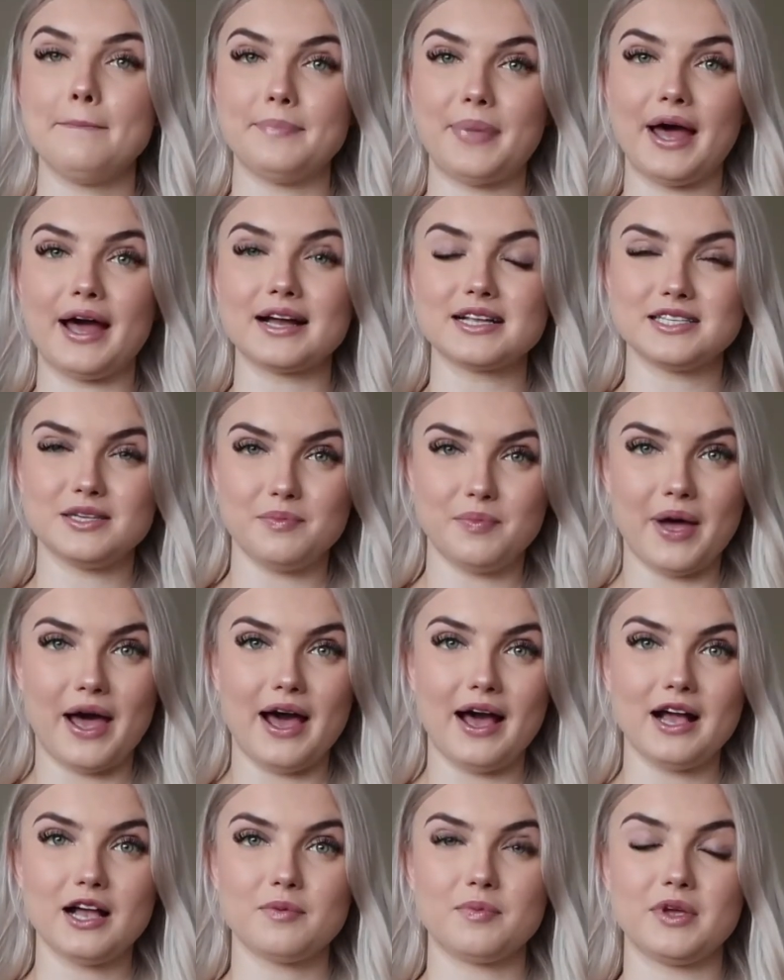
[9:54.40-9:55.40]
back to
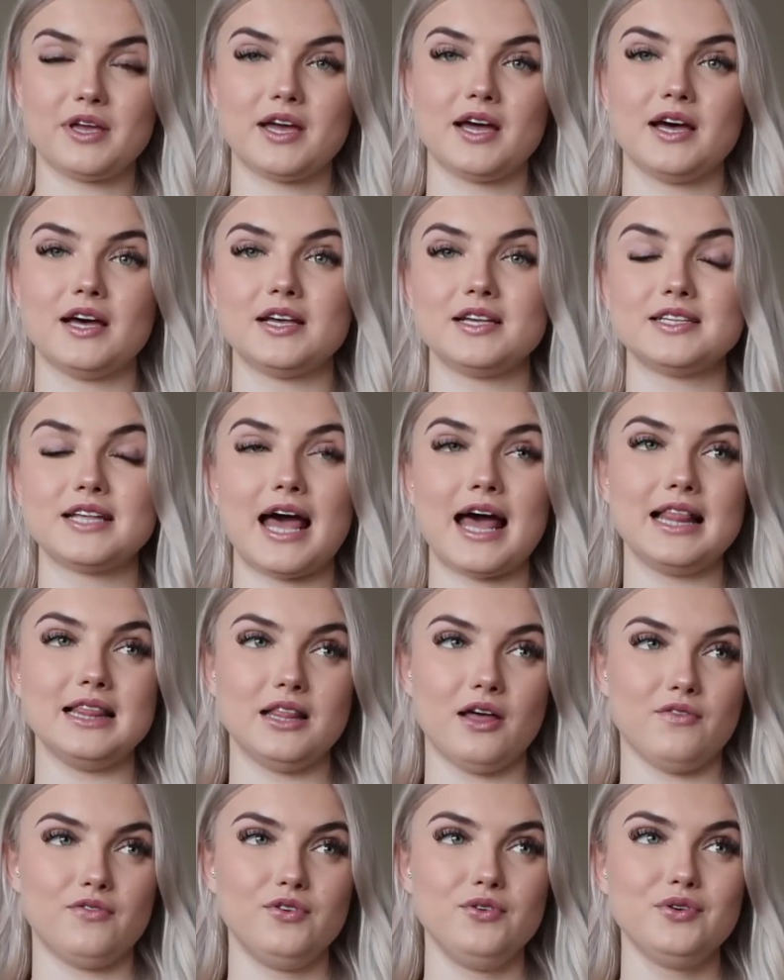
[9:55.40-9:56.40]
back because I
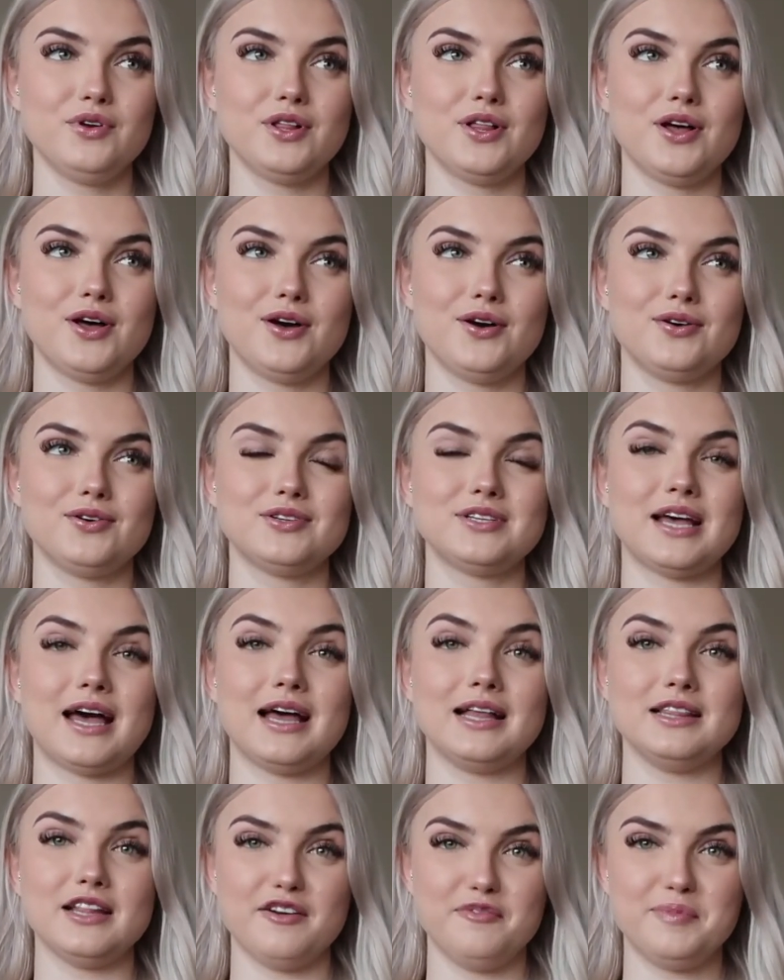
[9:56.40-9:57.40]
love new clothes,
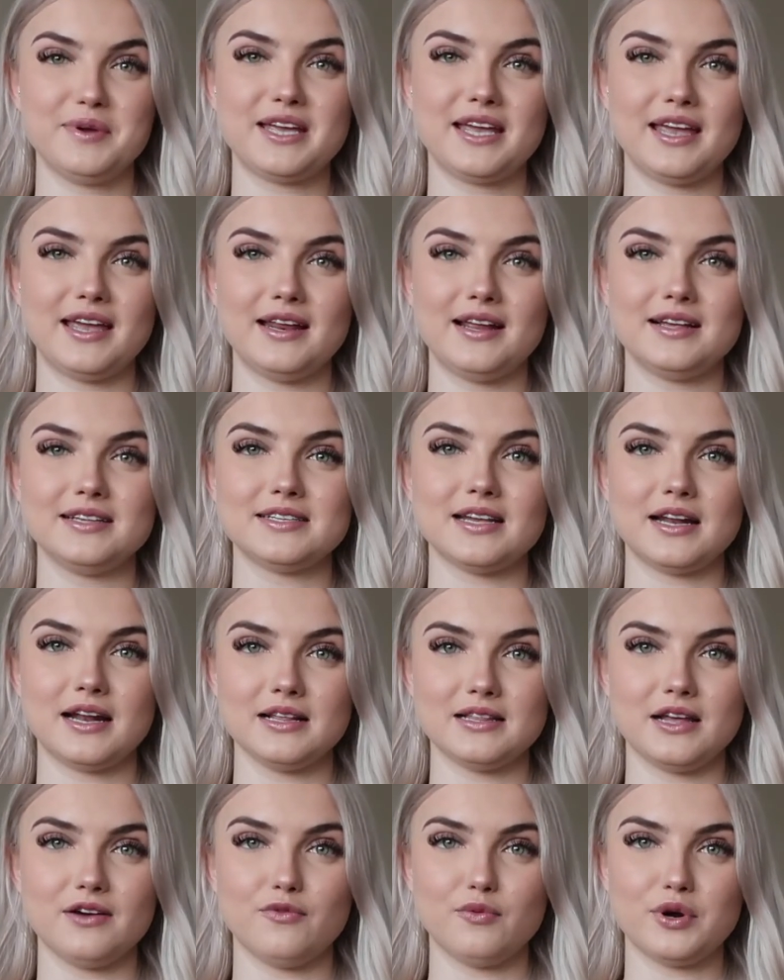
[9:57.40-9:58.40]
I love bikinis, and I
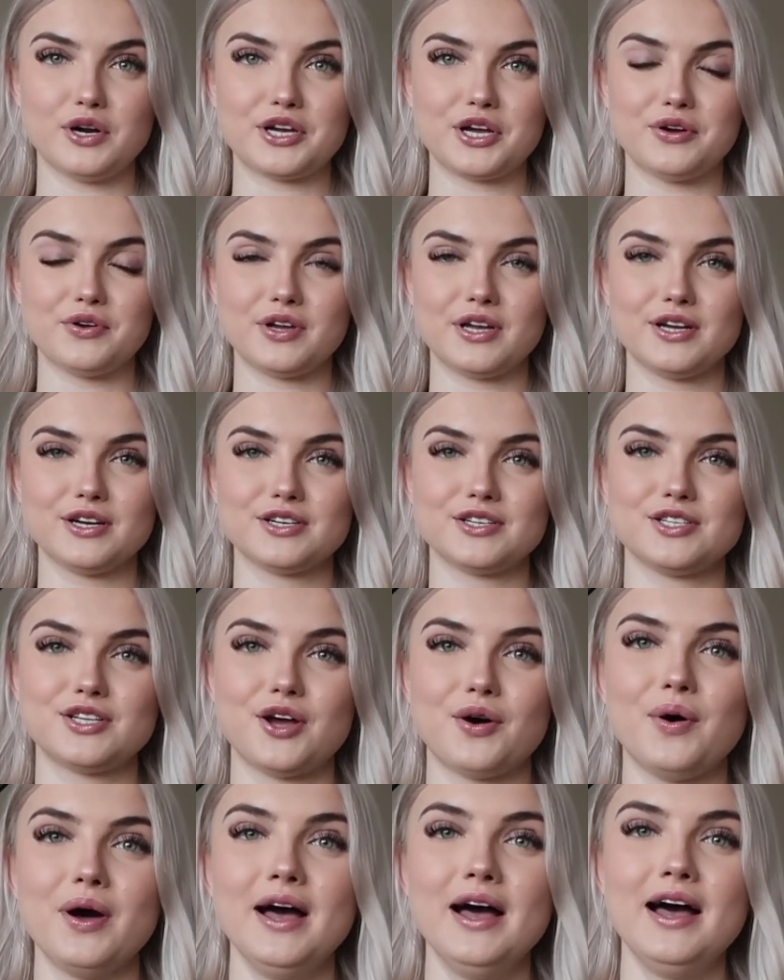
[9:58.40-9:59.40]
love workout gear.
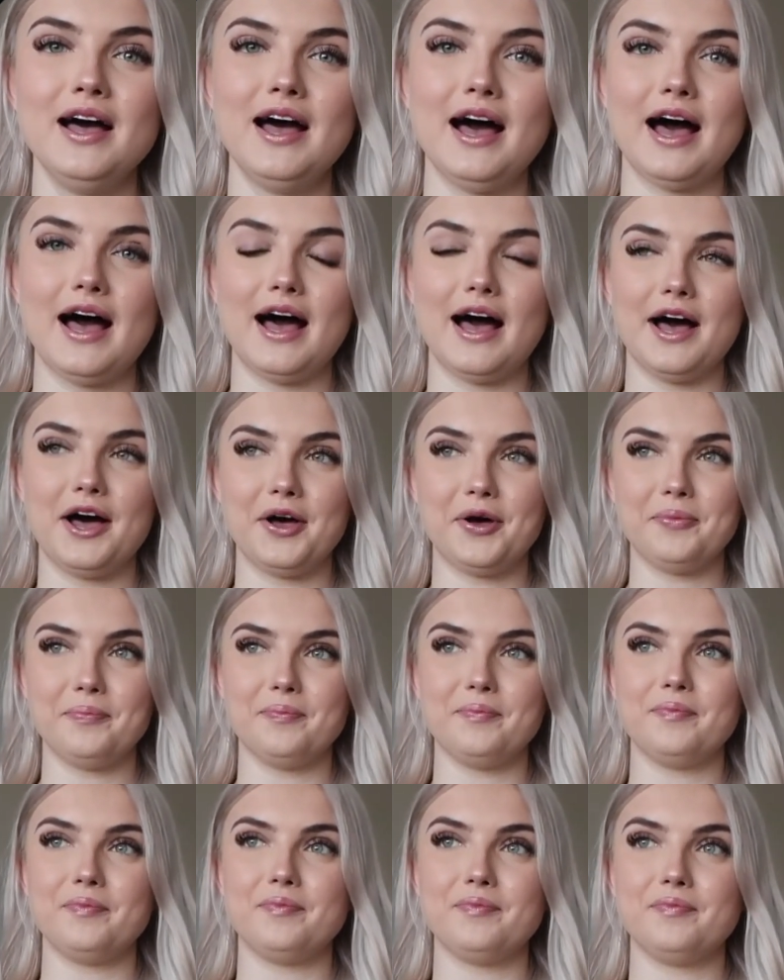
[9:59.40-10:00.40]
So
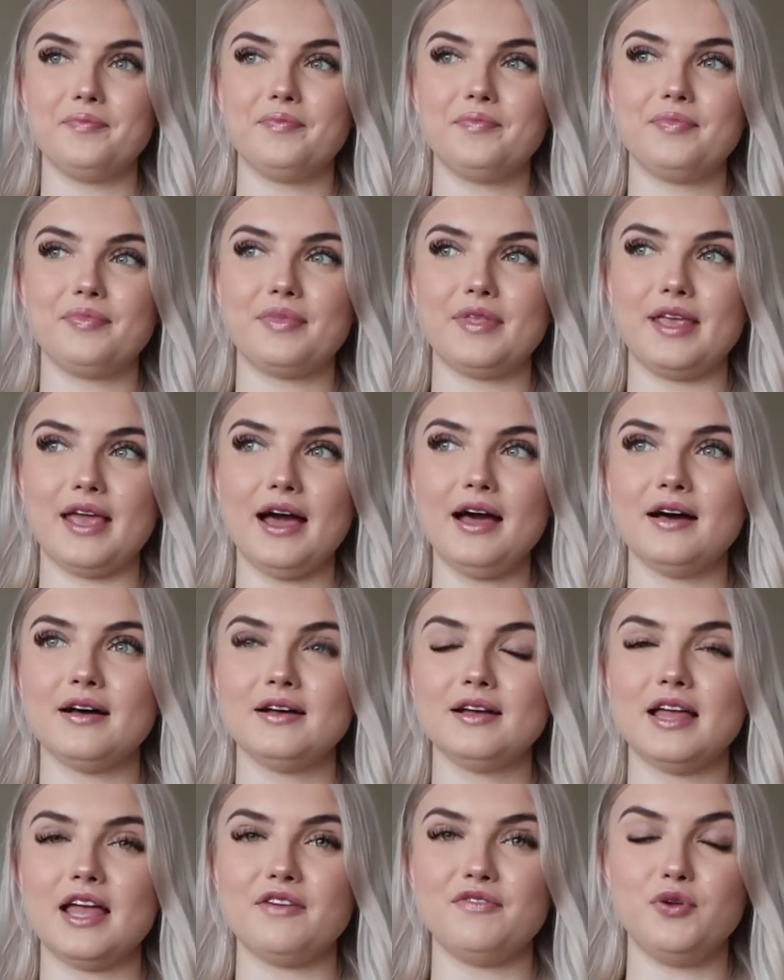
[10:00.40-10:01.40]
yeah,
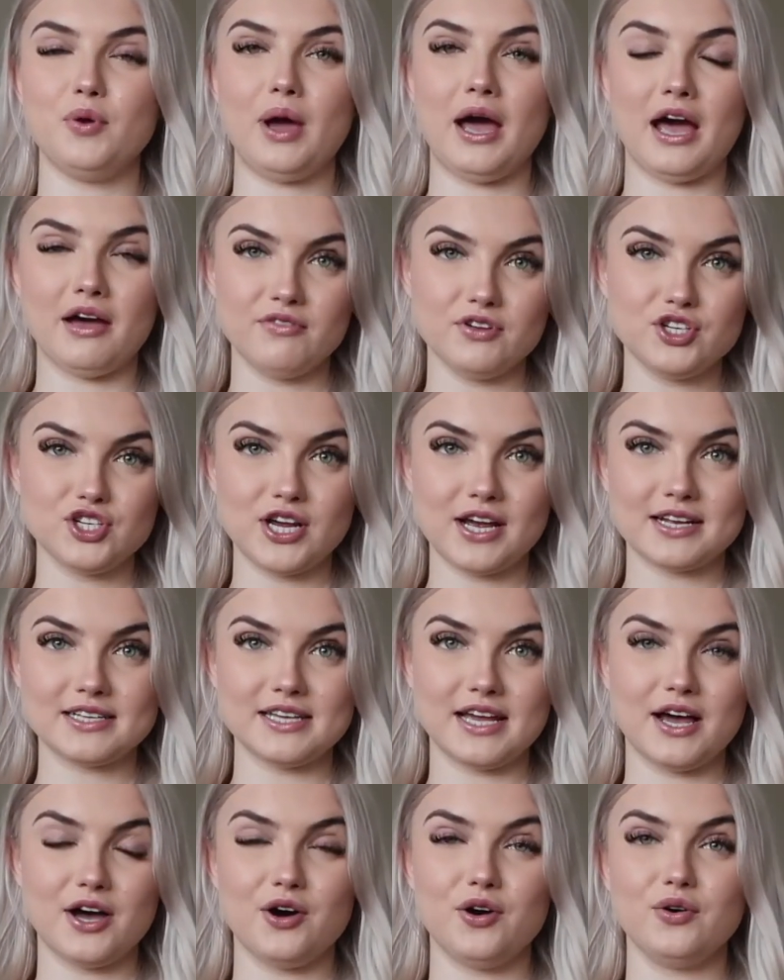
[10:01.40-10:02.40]
if you haven't
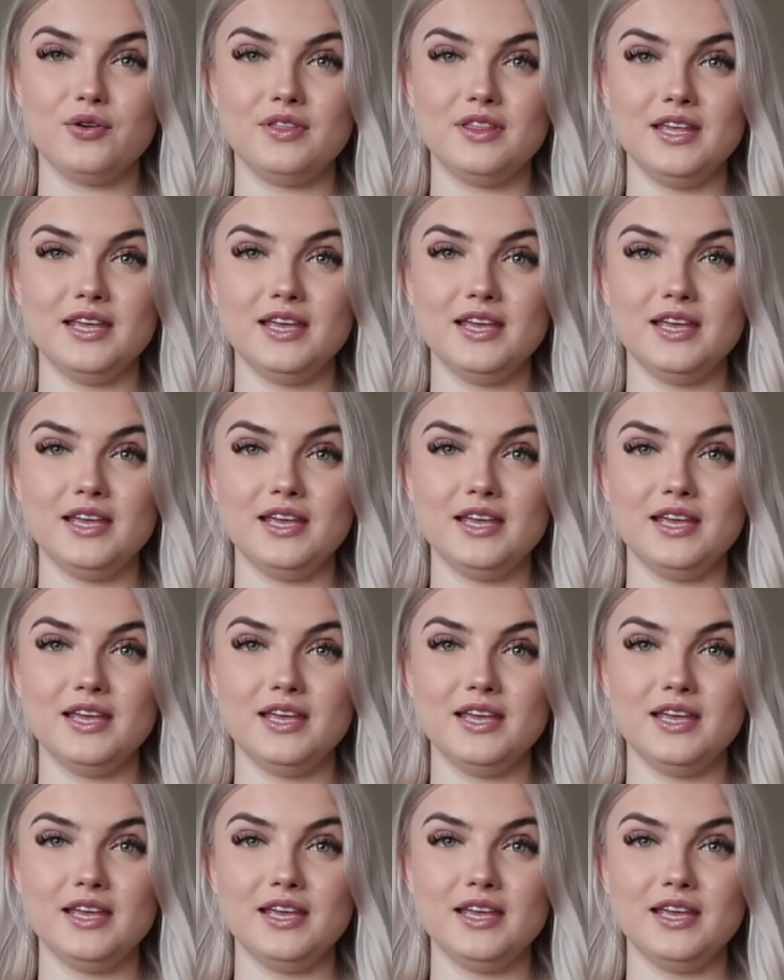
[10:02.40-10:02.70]
checked out